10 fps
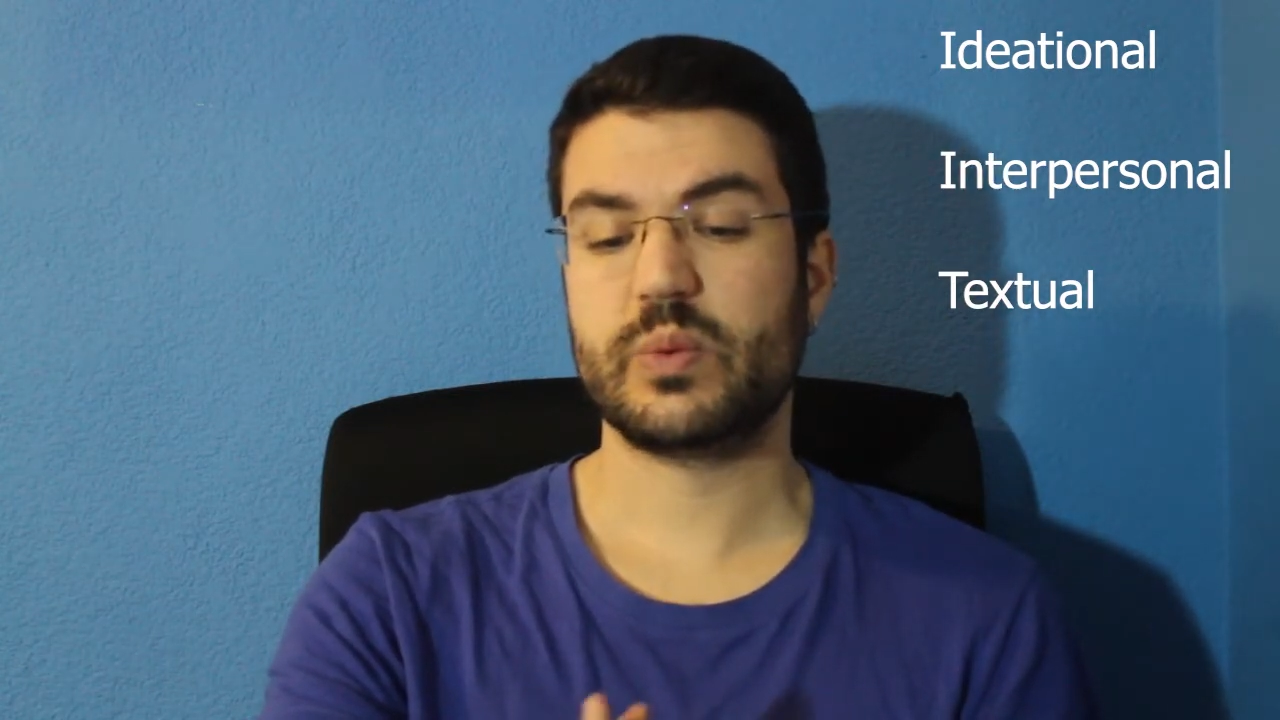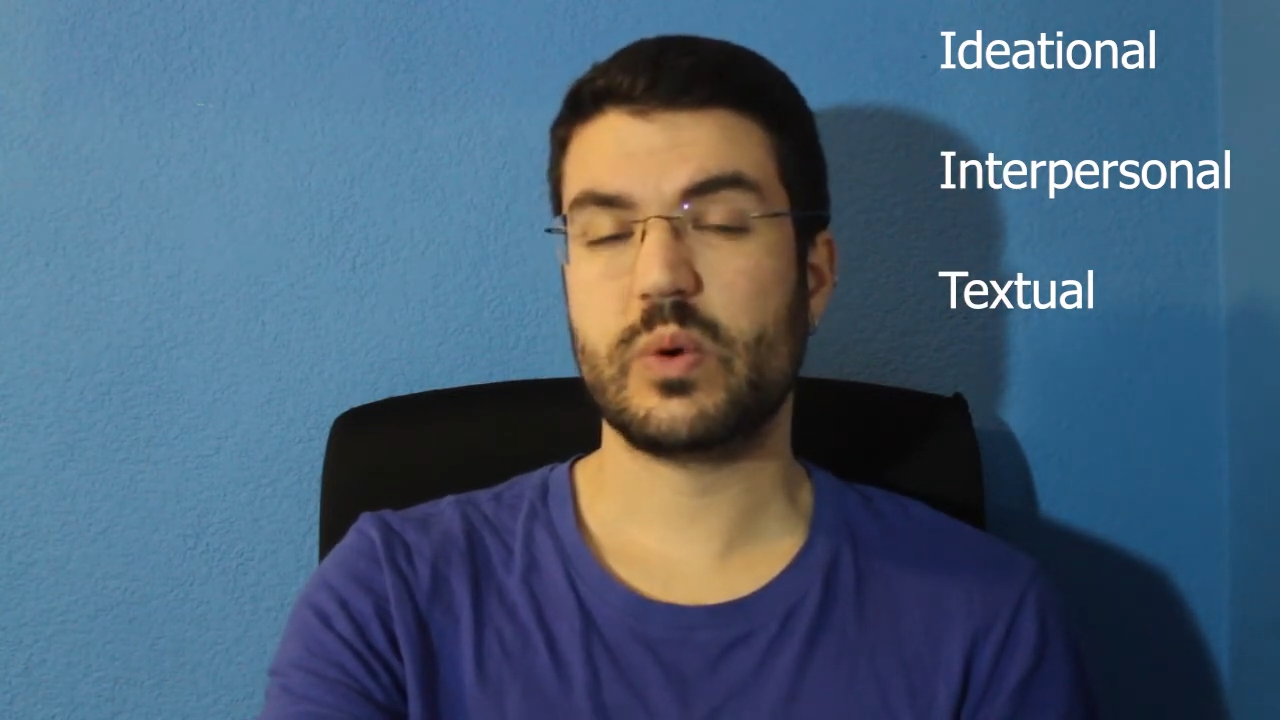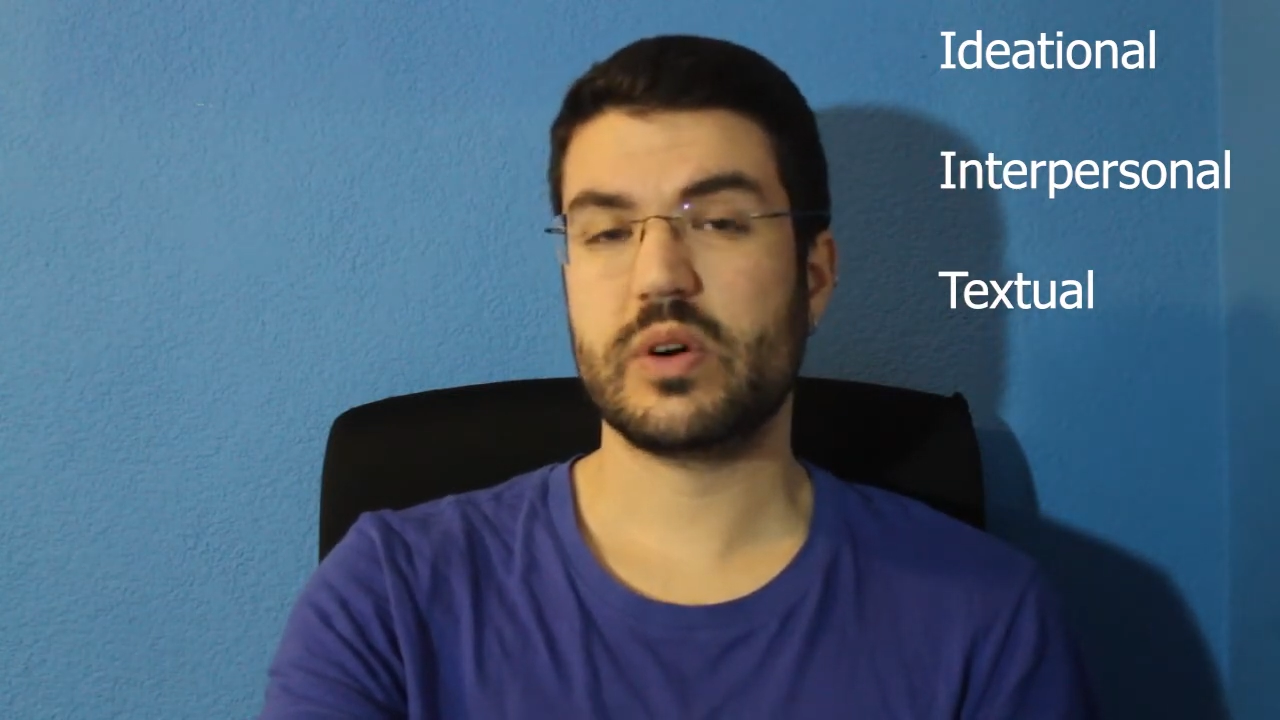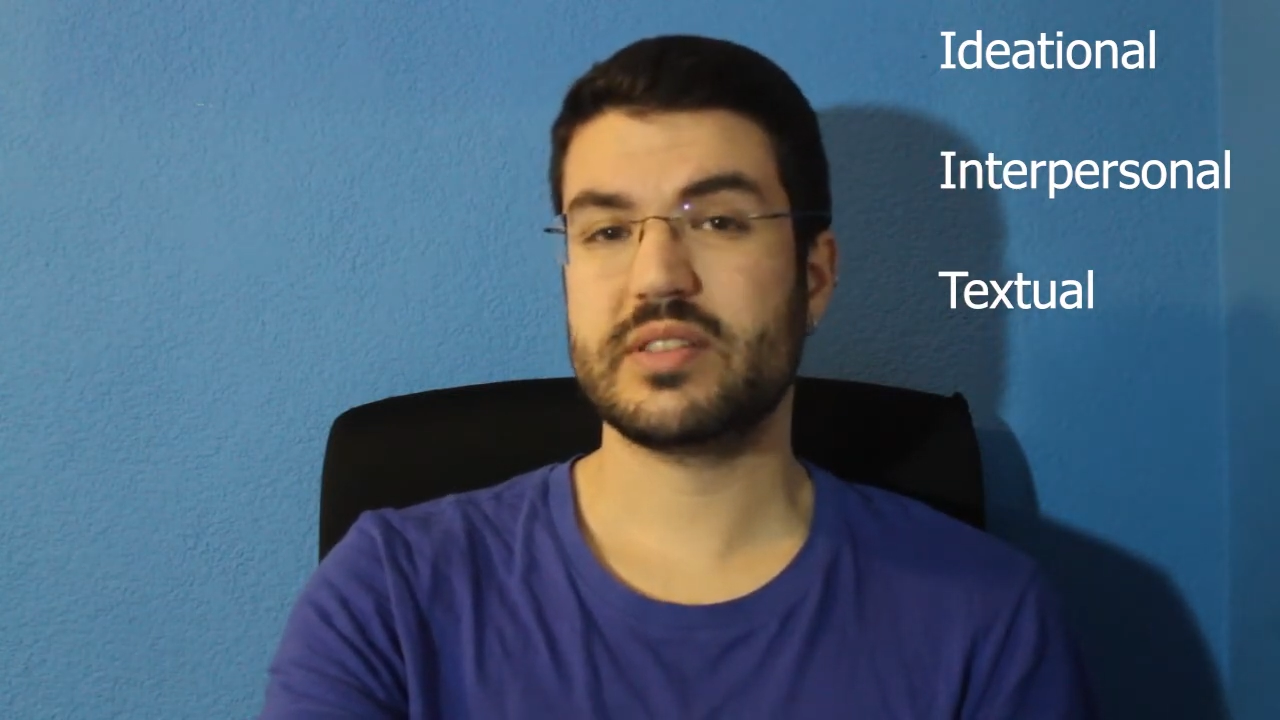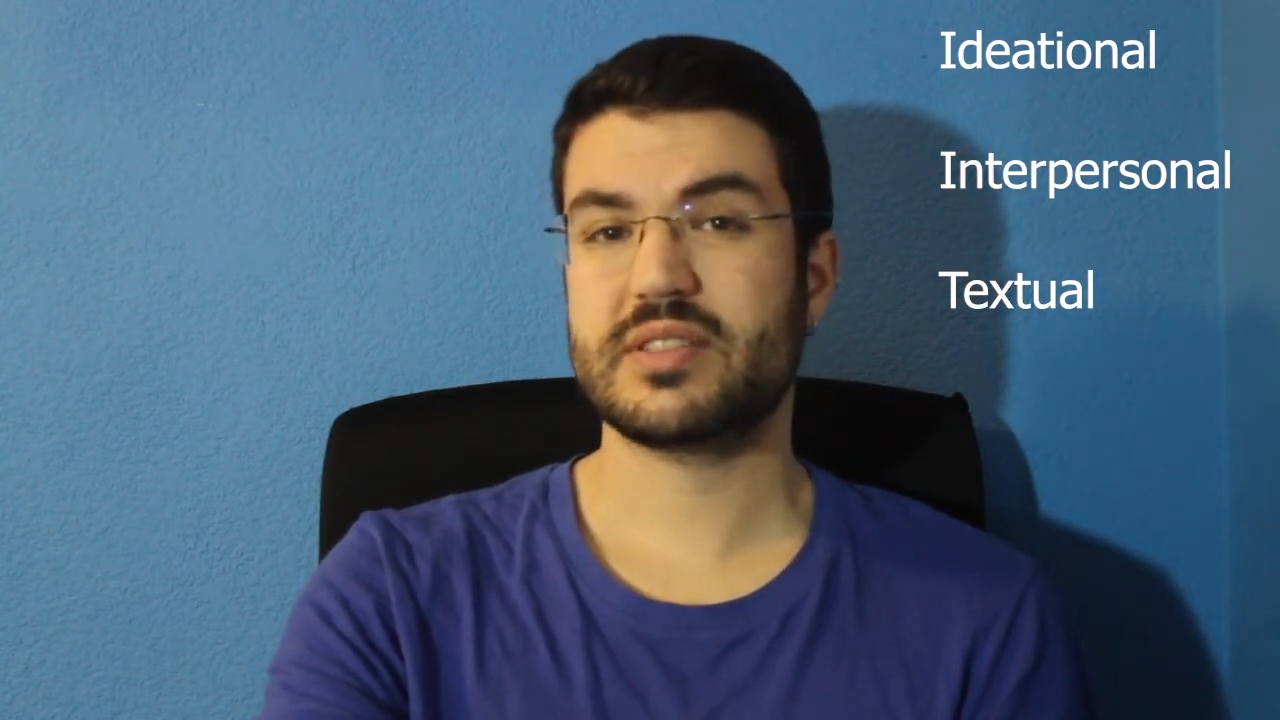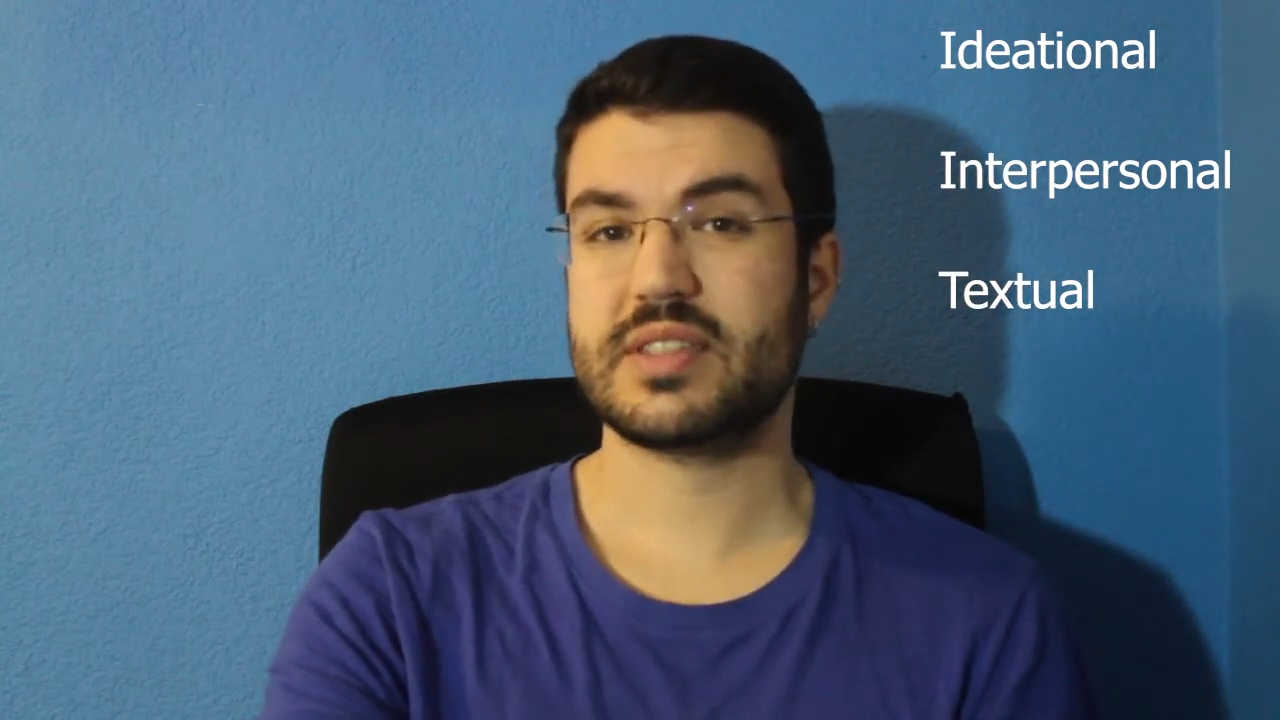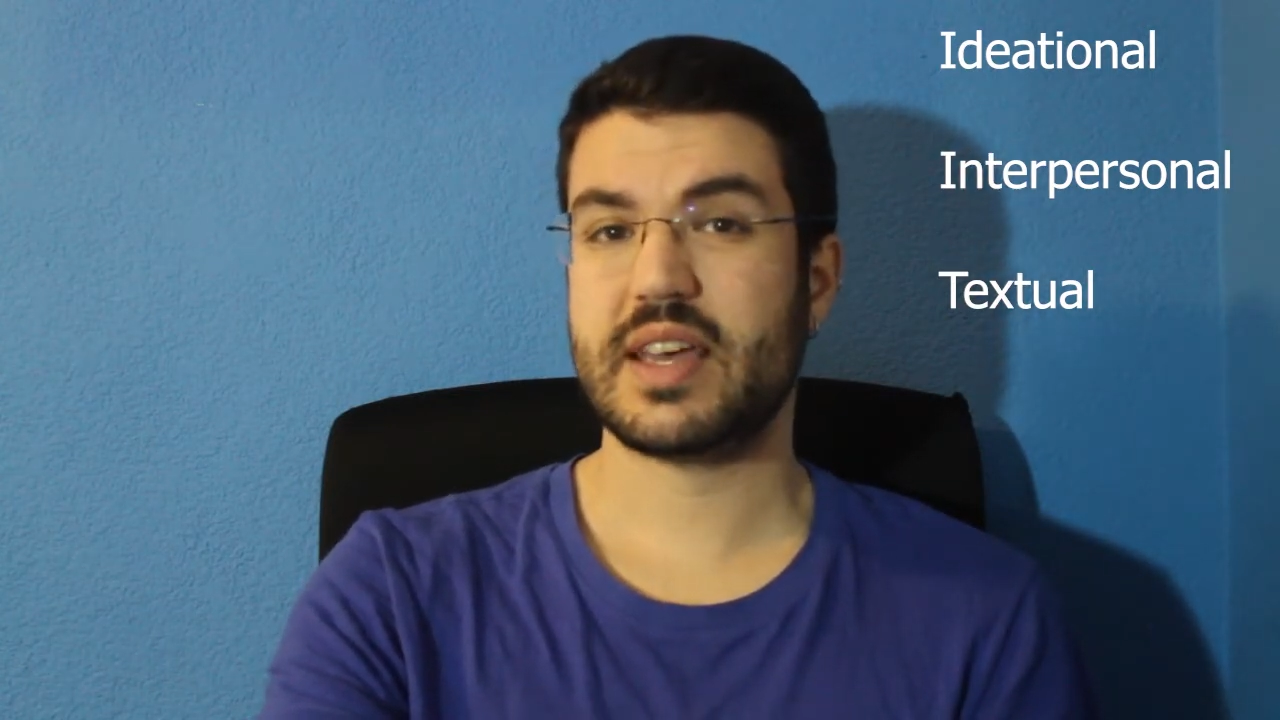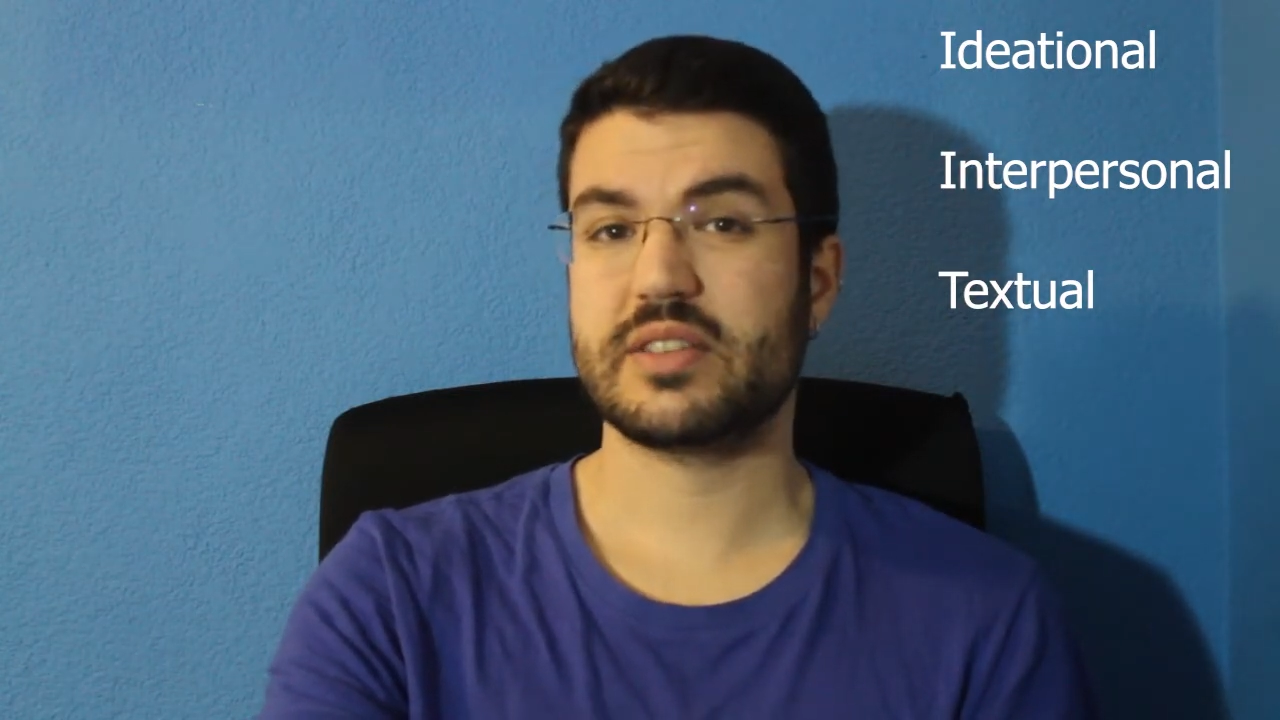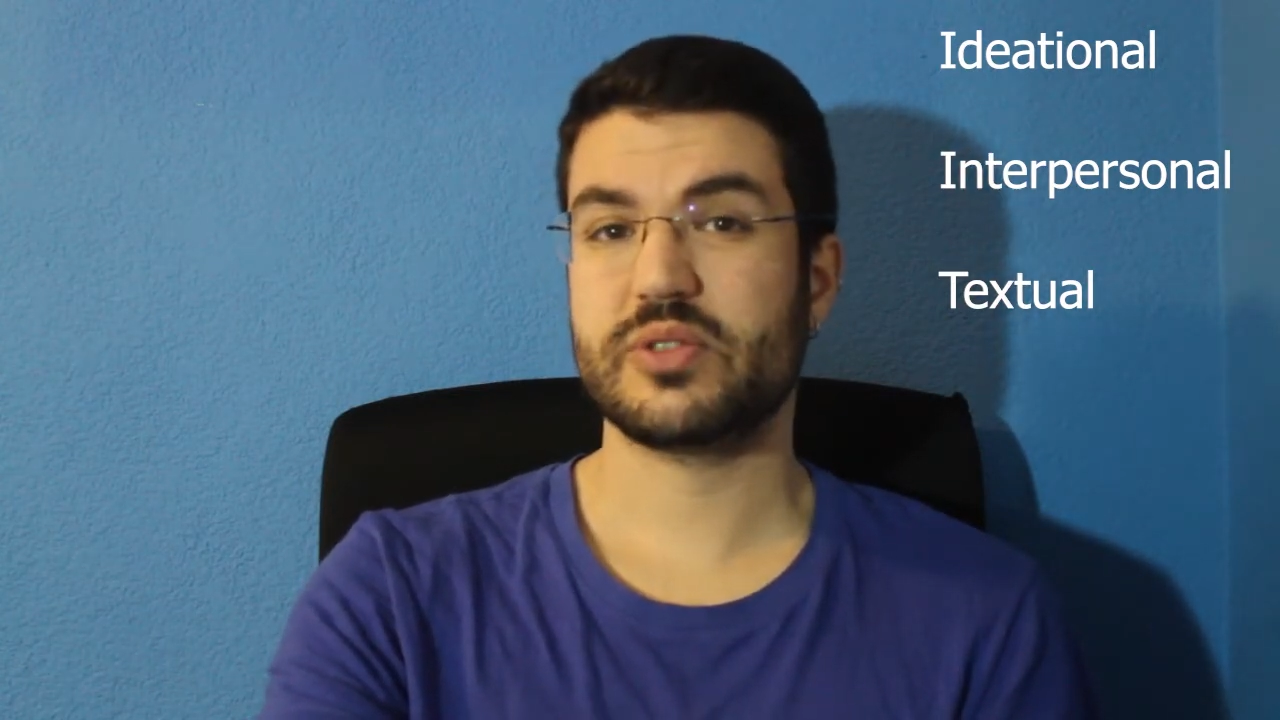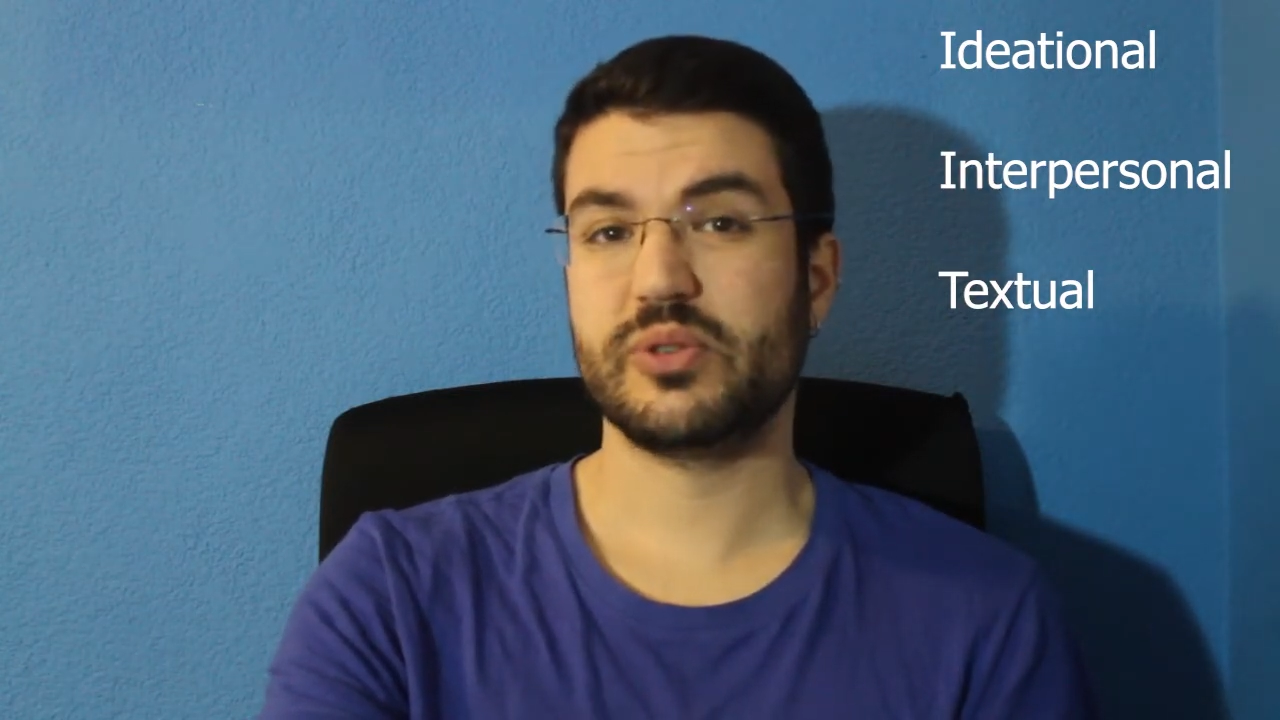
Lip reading: what is said